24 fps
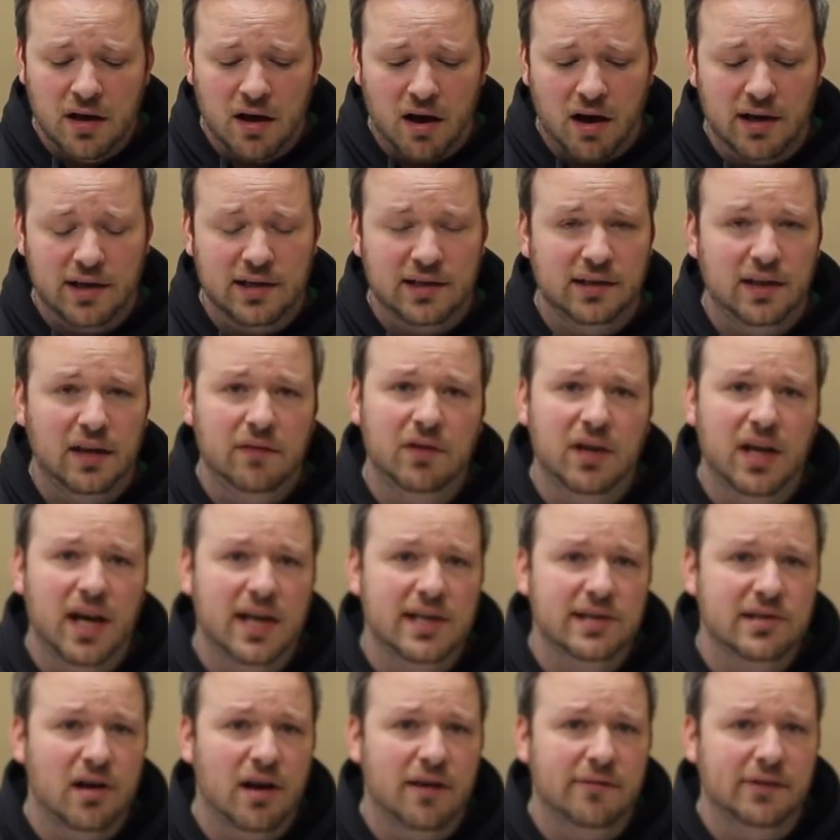I'm going to leave you
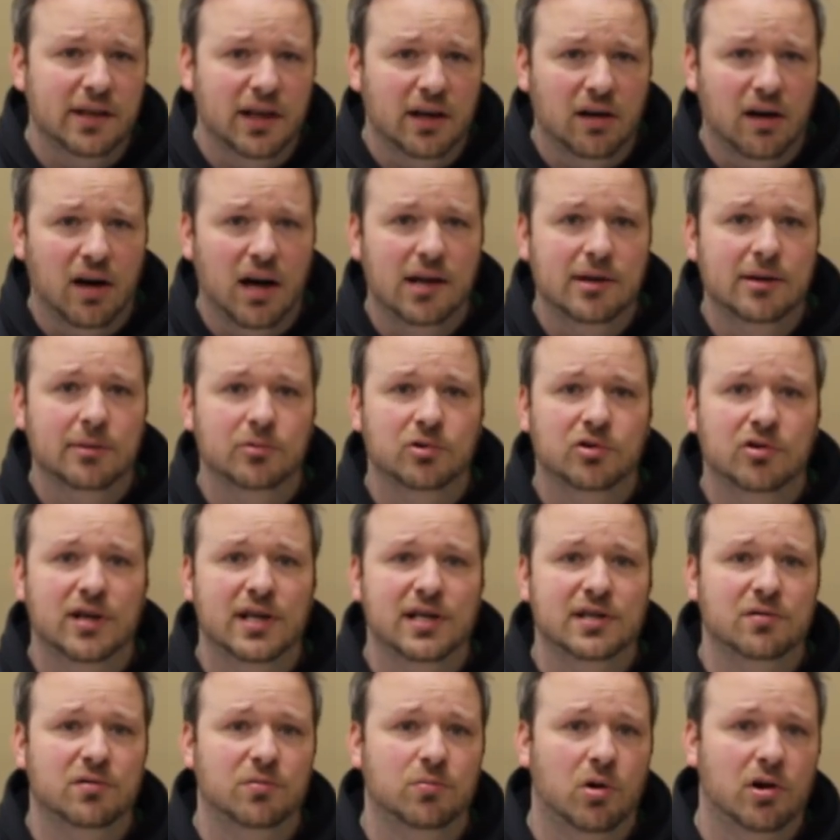guys off there. I am
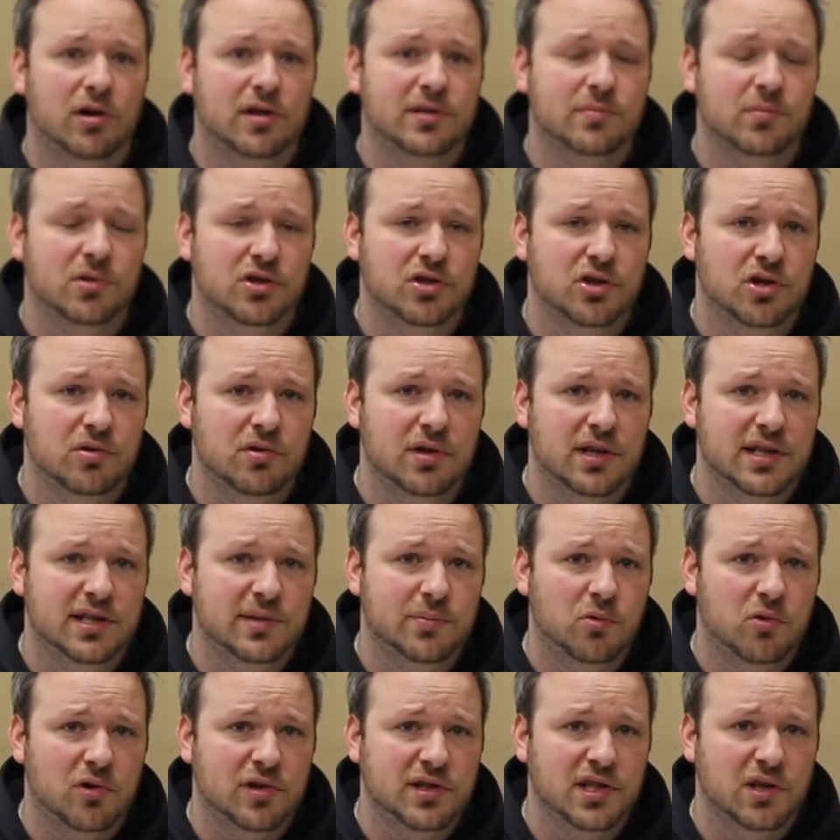Chris with Marksman Shooting
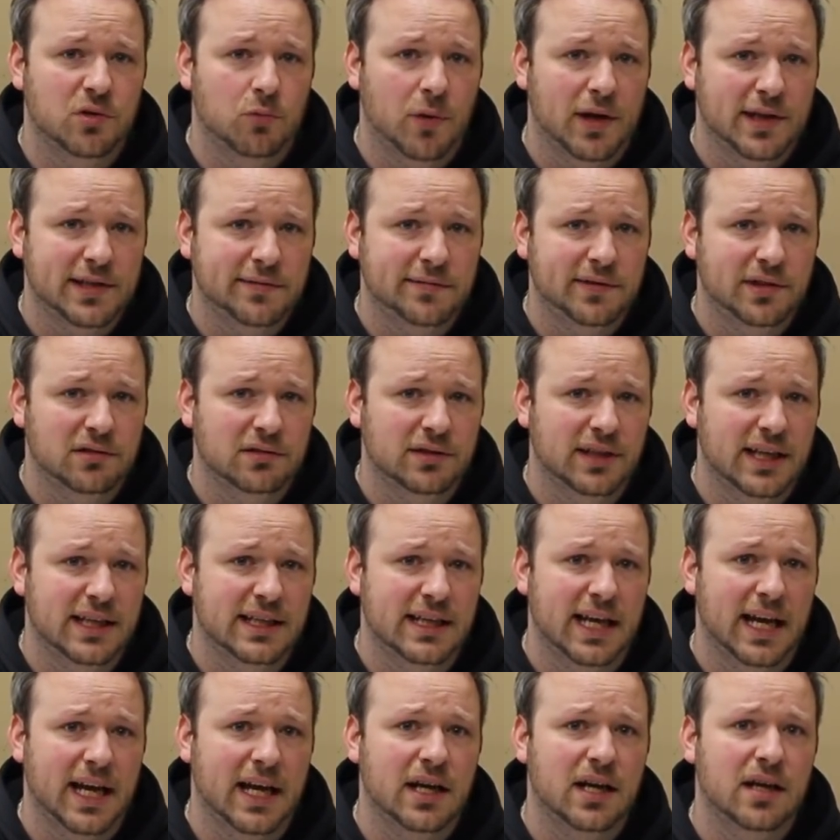Sports in Westfield,
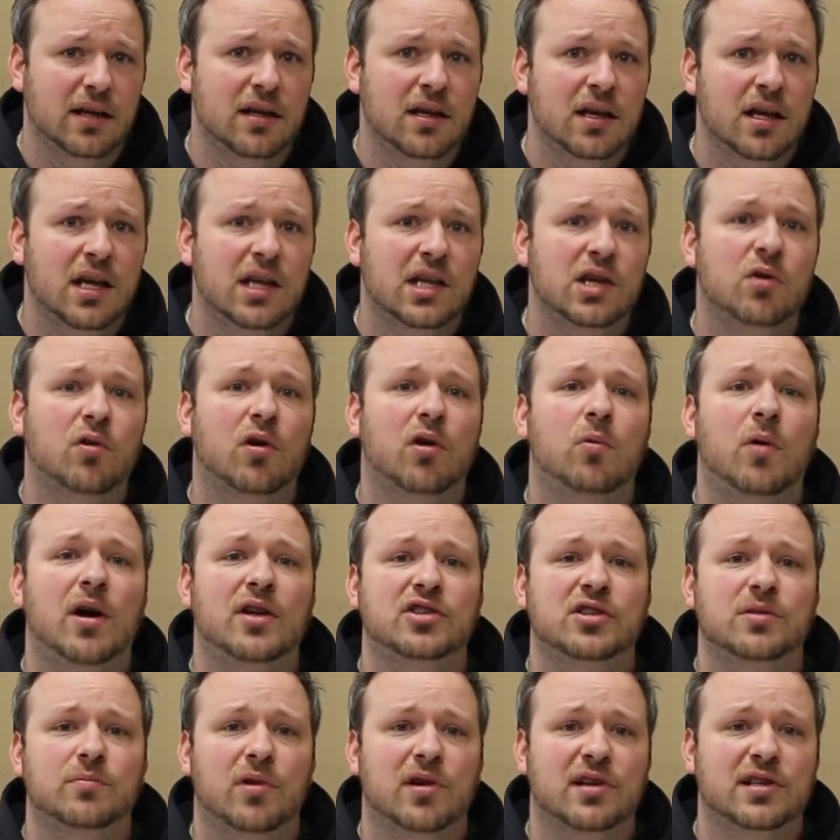Indiana. You are
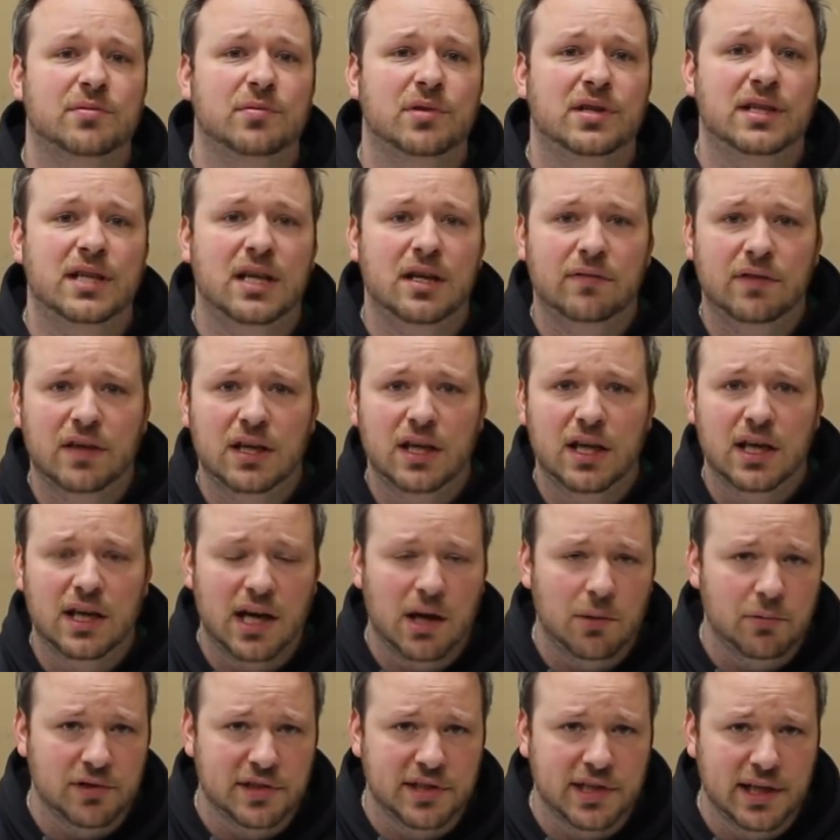watching Marksman TV, and
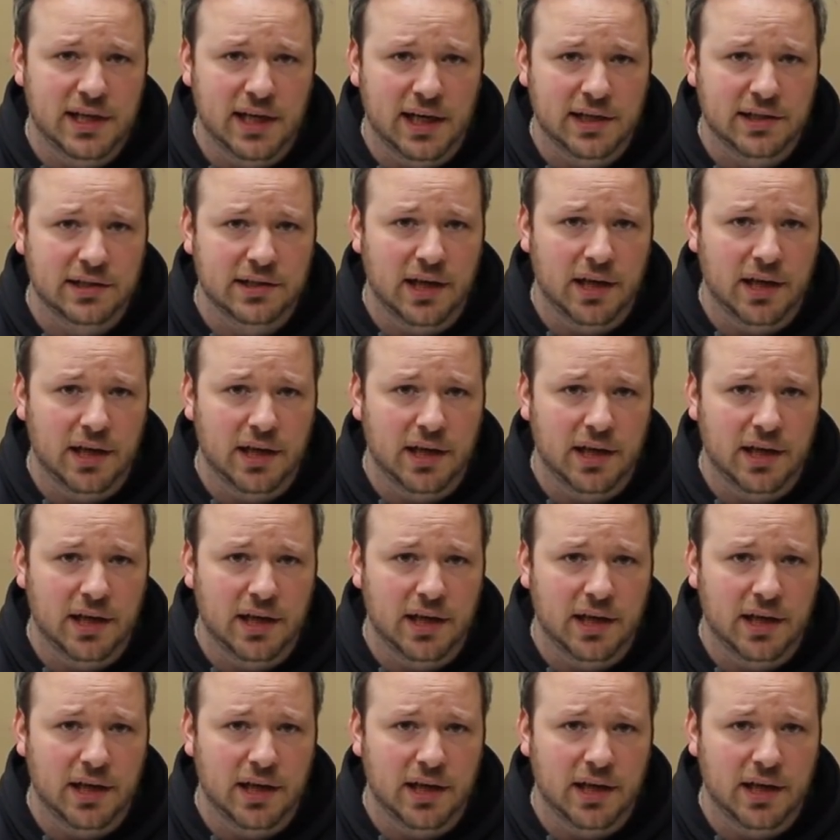I will see you next